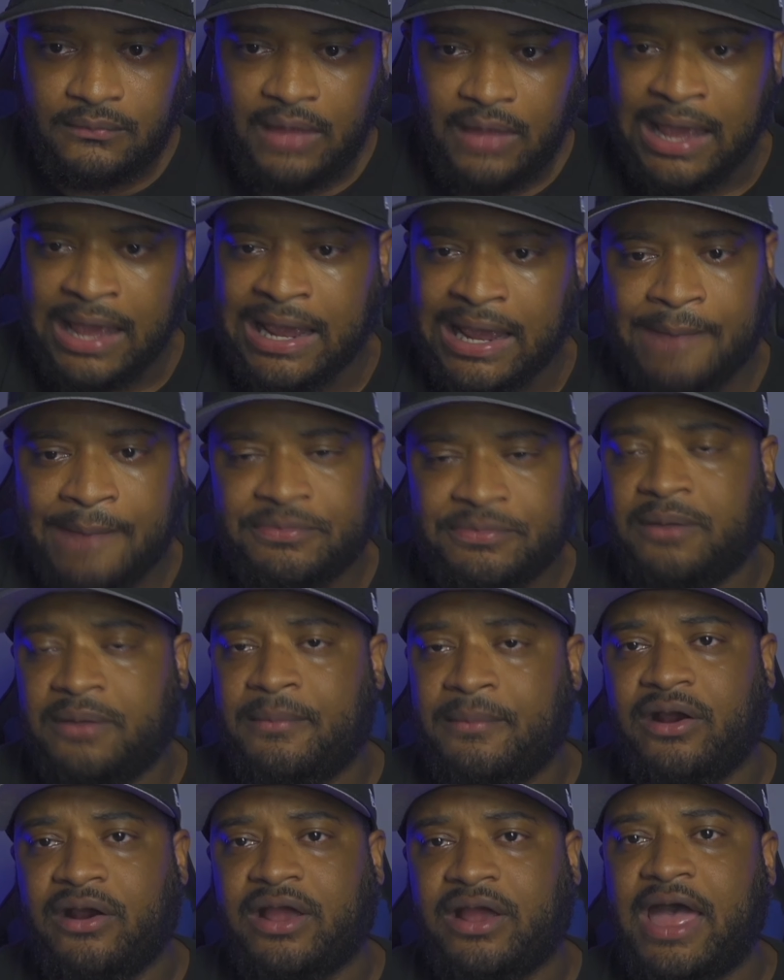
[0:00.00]
Captain
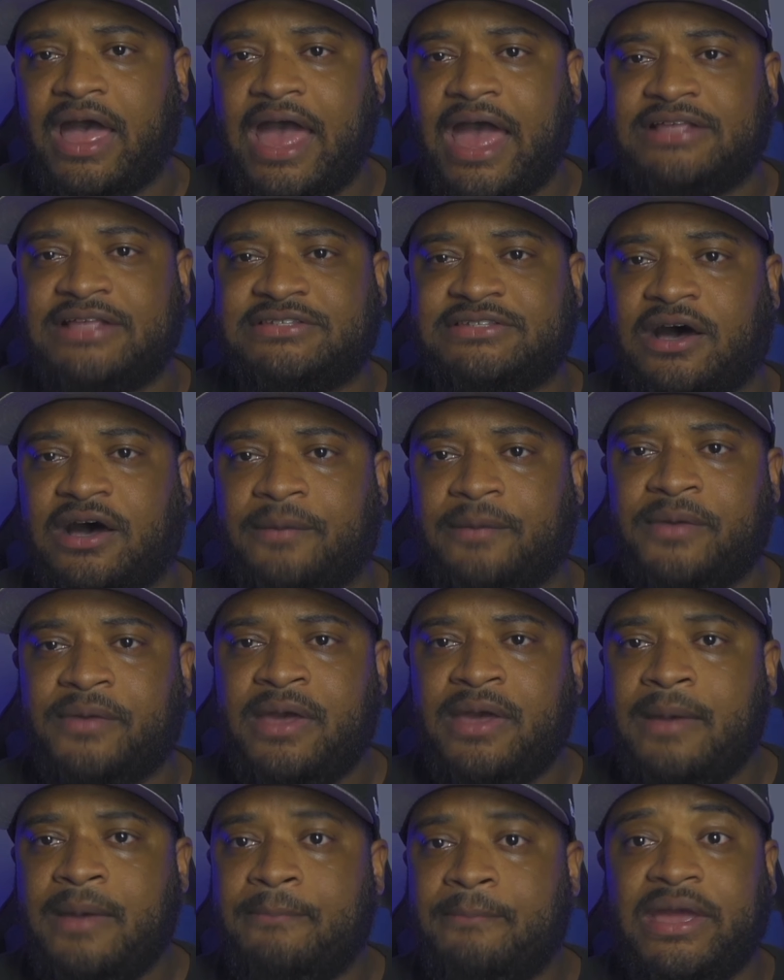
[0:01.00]
America ends up
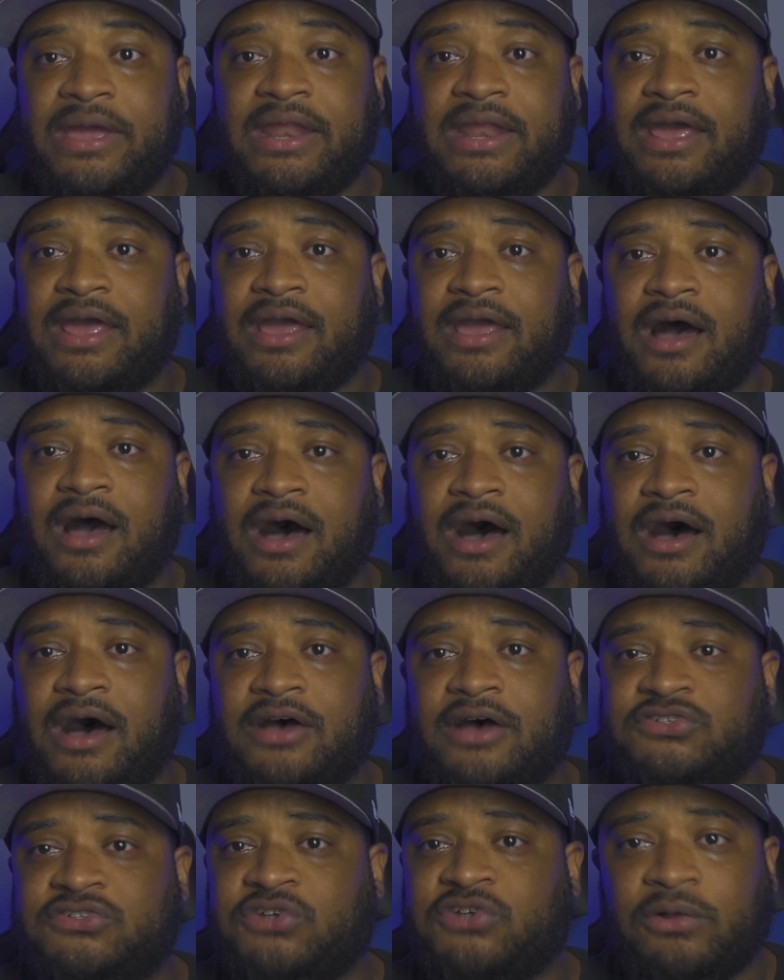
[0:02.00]
meeting
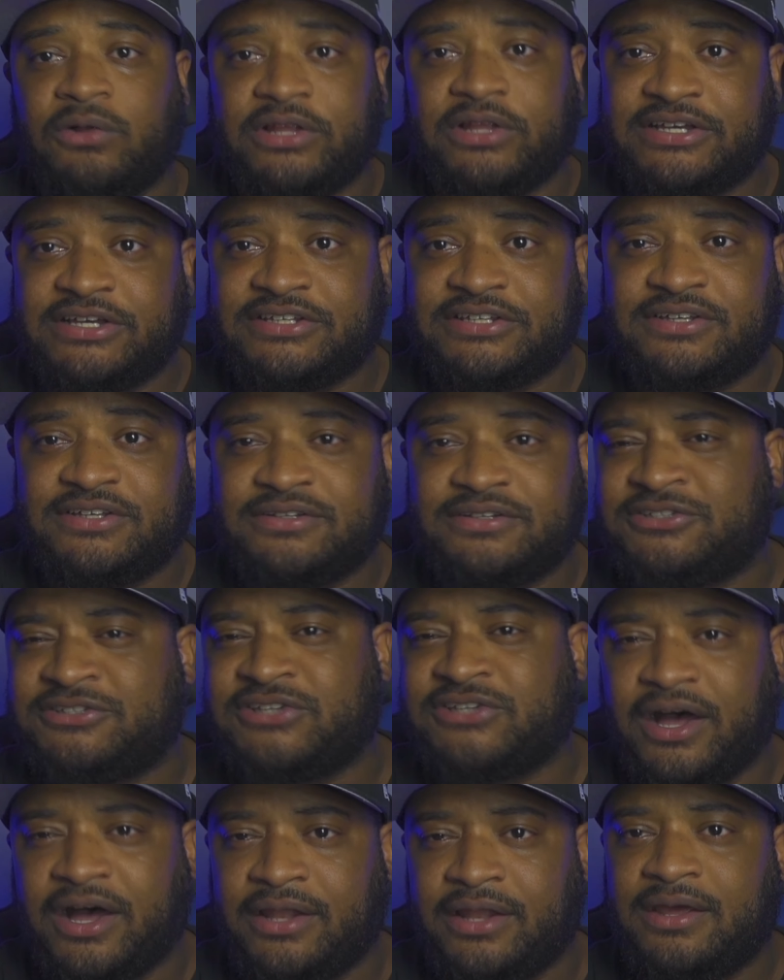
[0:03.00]
Zola's
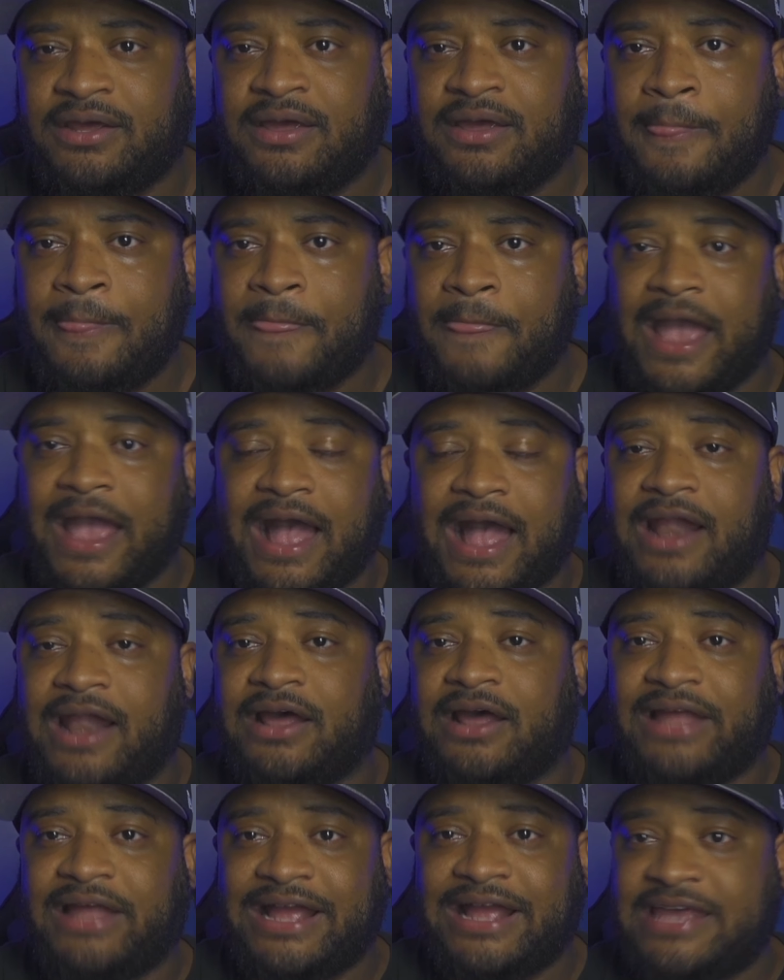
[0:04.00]
son and kind of
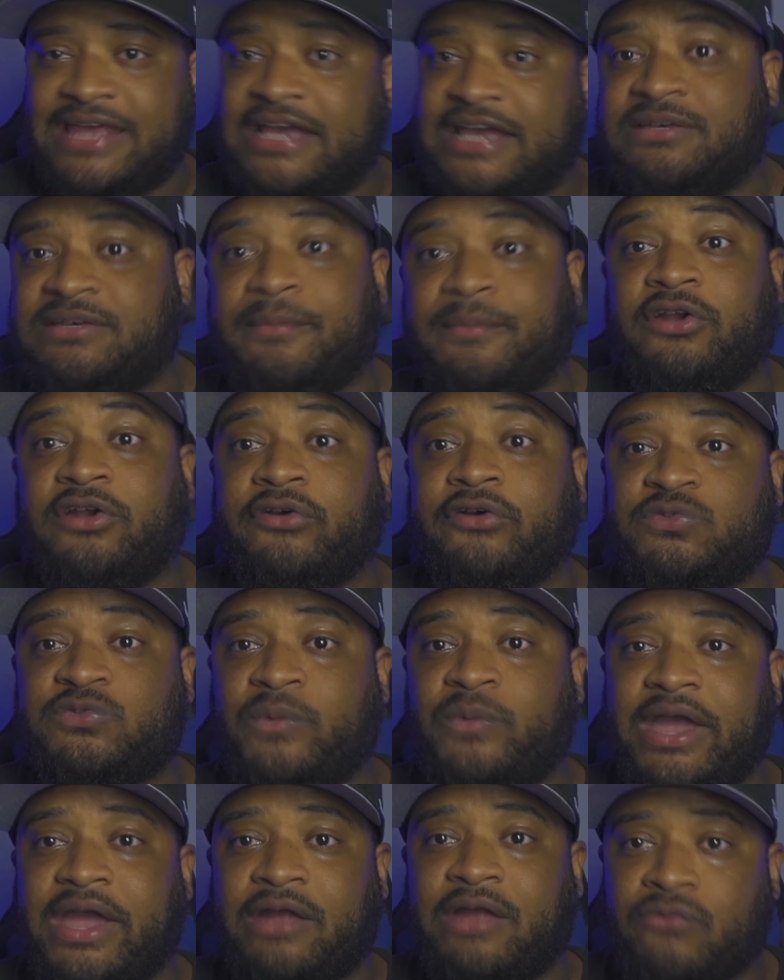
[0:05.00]
like takes him under his
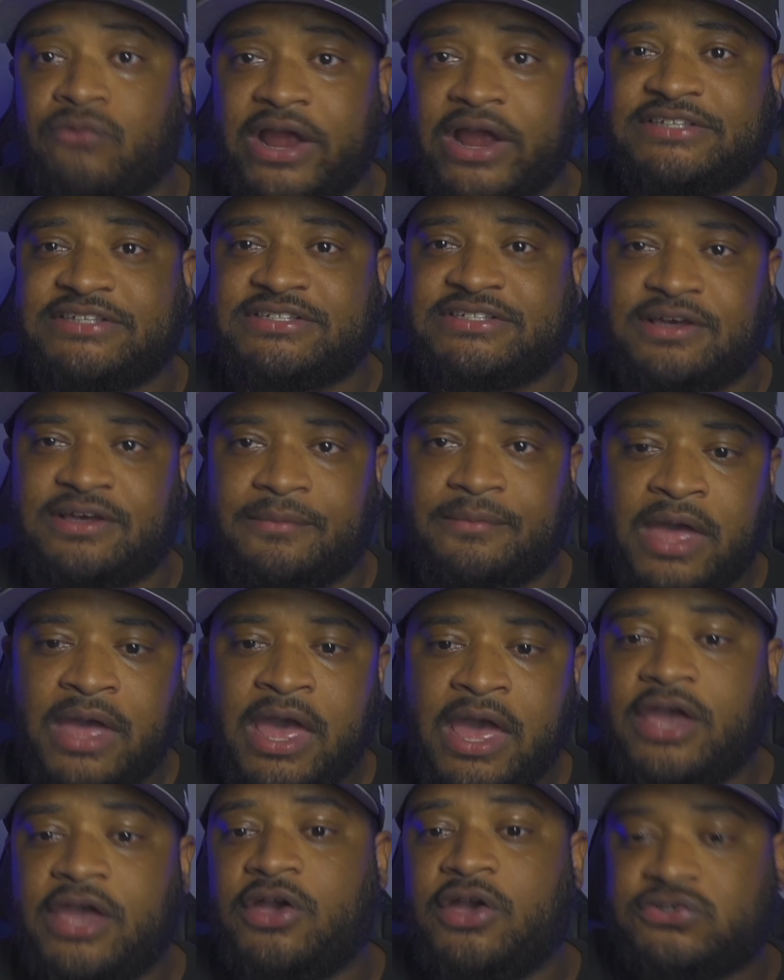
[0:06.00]
wing and raises him.
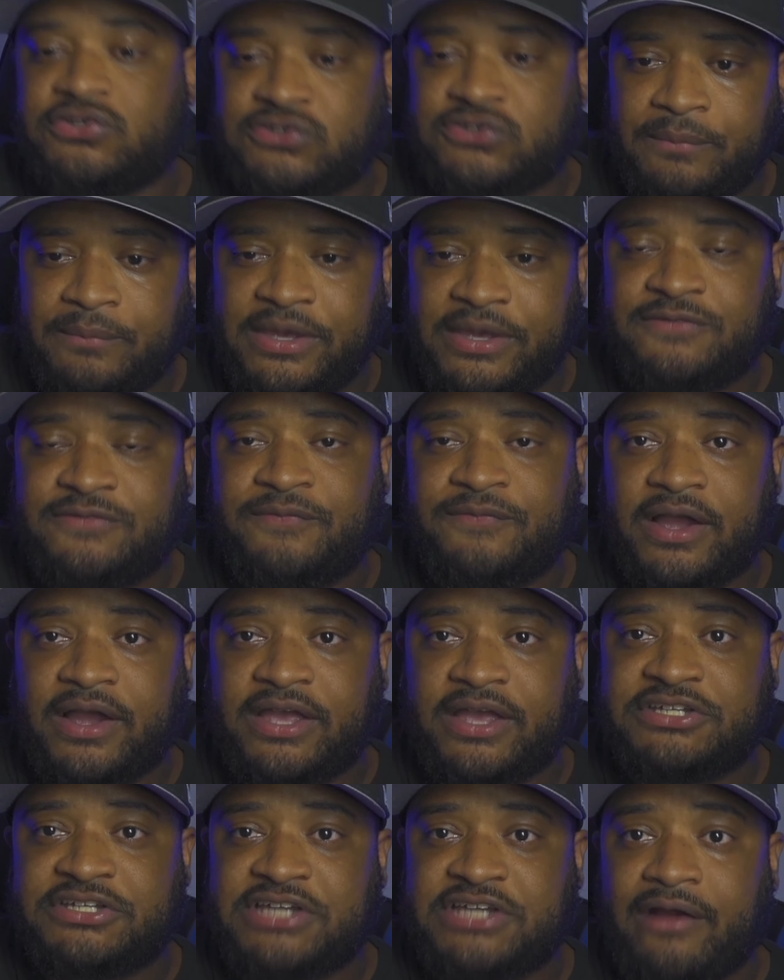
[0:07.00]
He also meets
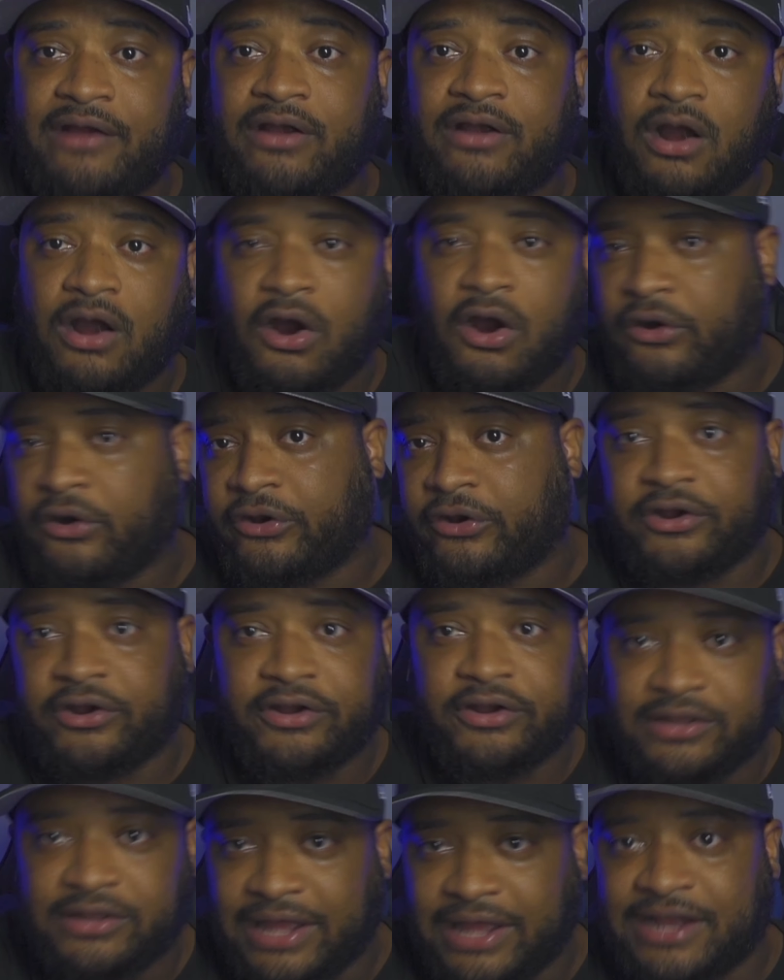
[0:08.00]
fucking Sharon
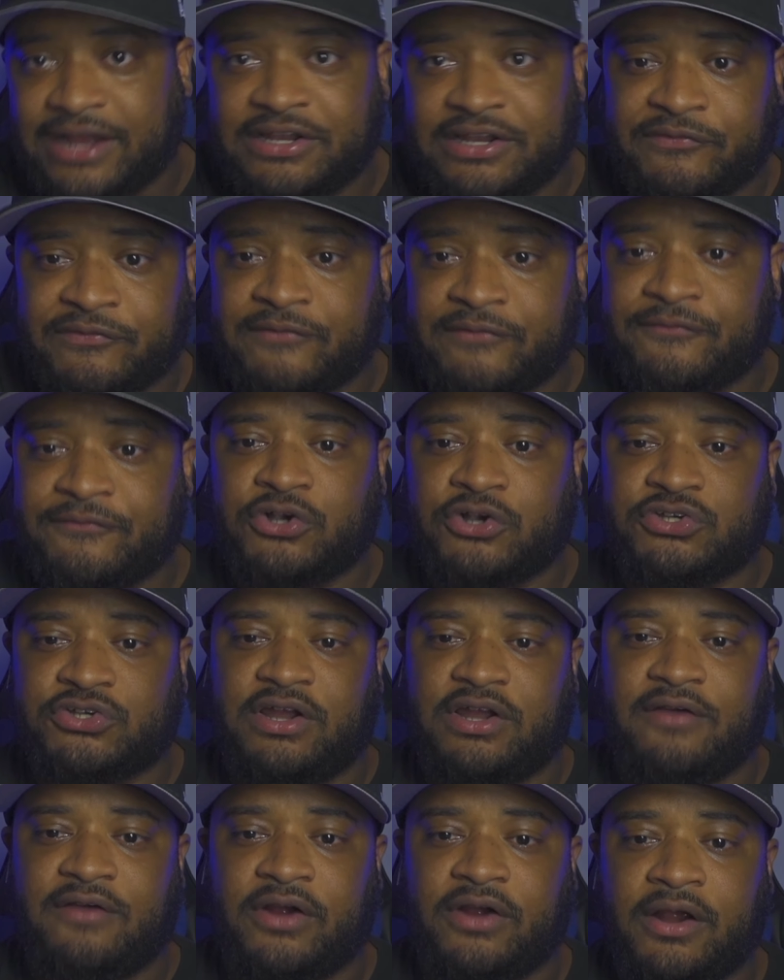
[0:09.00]
Carter, like a different version
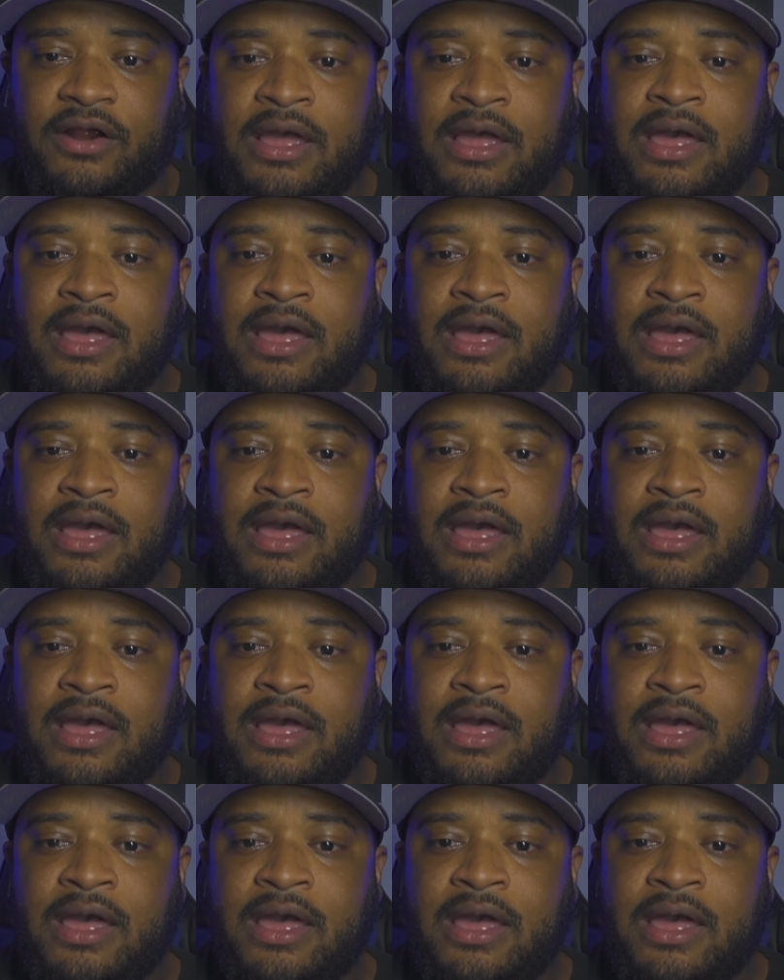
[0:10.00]
of her.